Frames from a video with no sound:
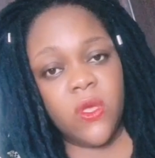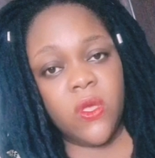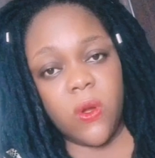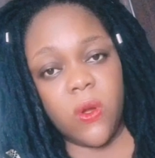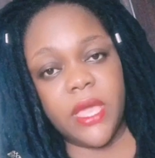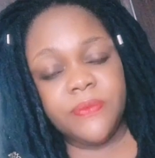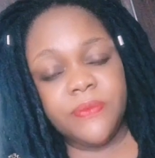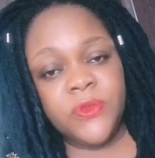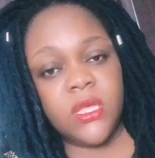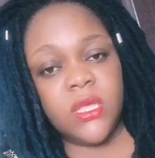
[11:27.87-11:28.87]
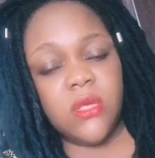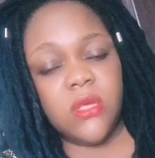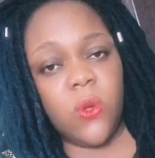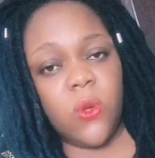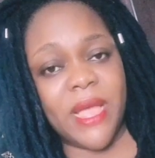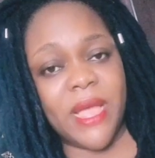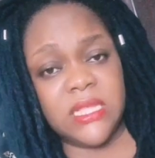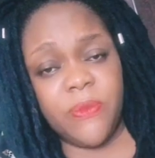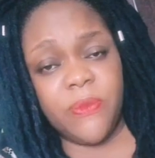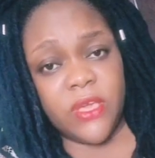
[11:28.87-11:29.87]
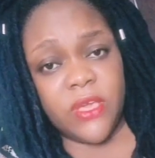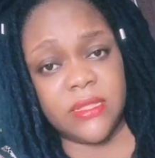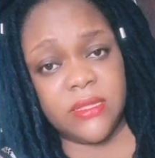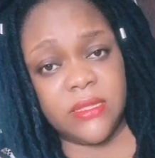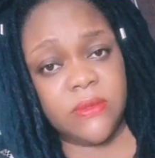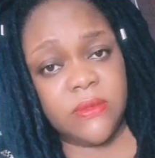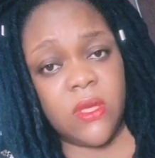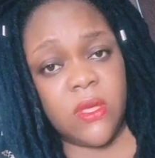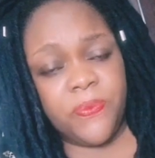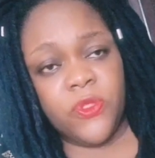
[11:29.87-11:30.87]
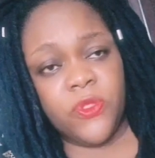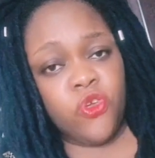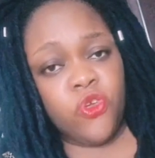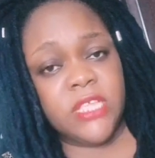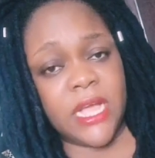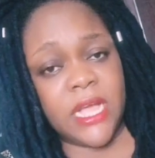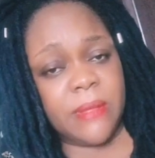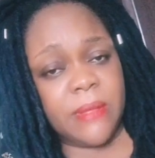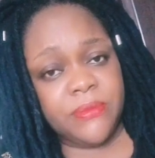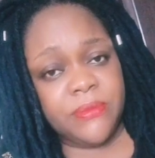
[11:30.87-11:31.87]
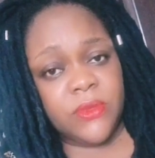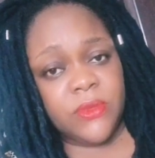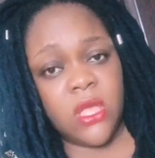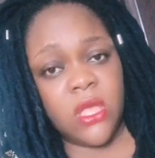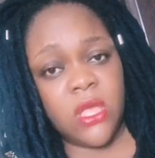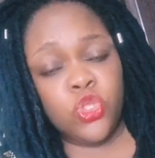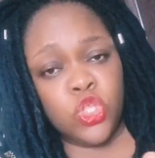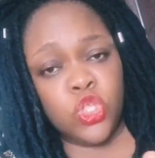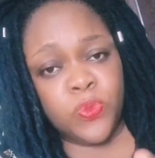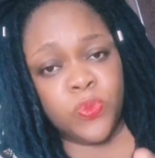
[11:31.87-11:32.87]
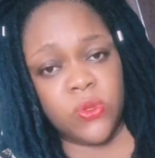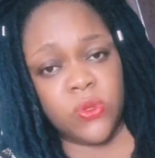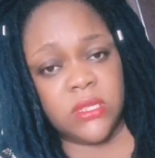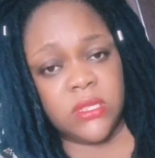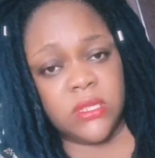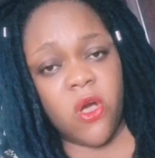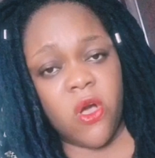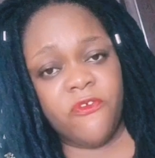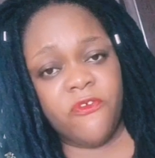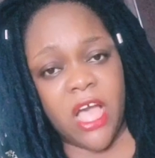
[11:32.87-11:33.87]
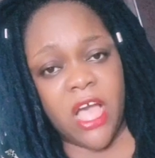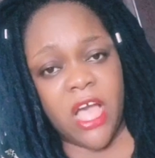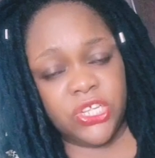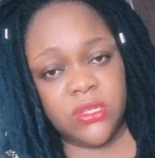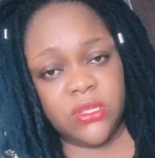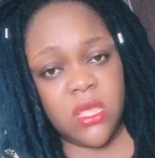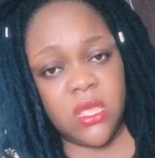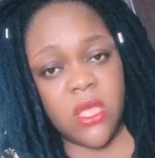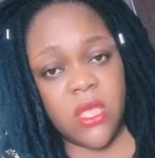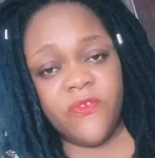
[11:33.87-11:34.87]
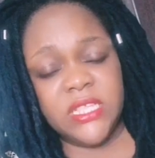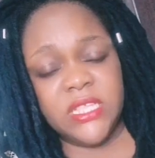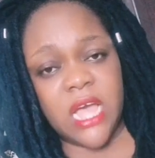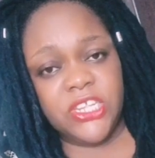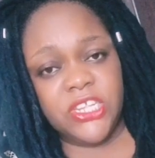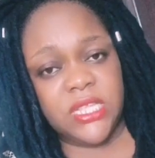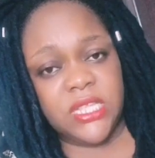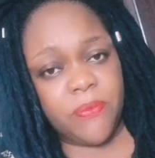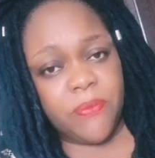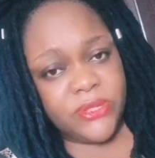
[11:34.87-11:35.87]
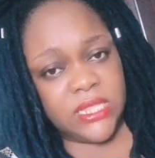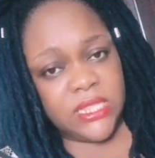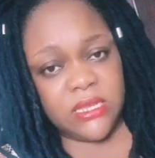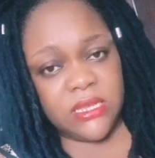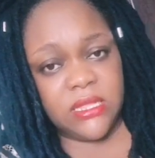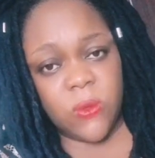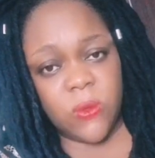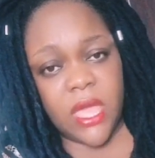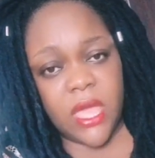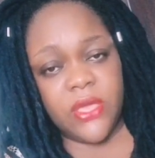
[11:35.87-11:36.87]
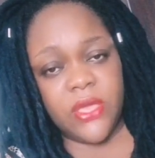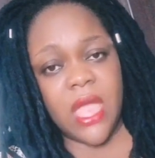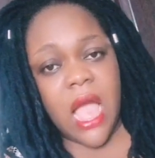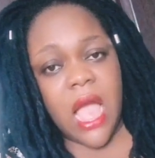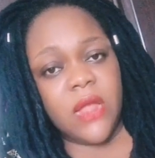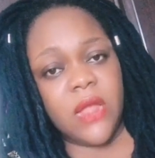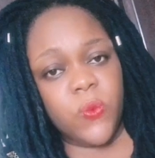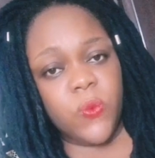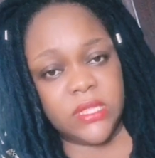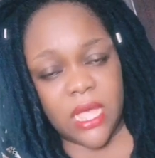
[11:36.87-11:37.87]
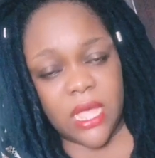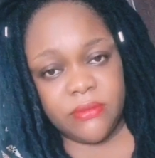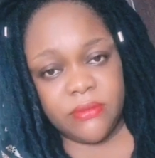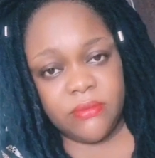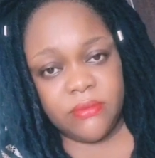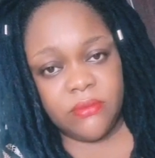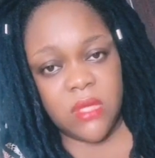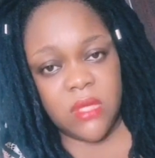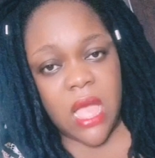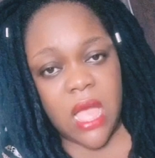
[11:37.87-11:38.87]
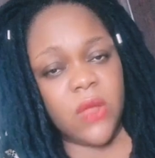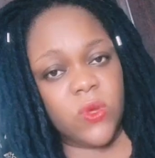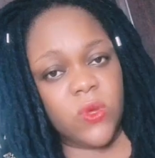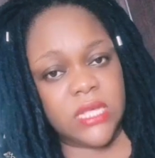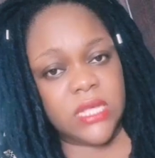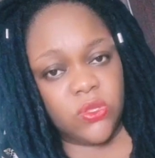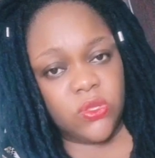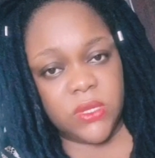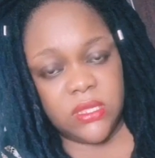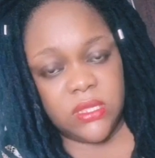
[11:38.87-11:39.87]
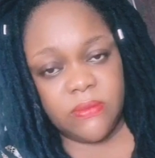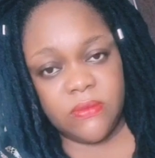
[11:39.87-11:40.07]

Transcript: Okay? So, by the time you get it, you take 2 spoons of ash, of these ashes, and put it in it. Okay? Add water. Add water to it.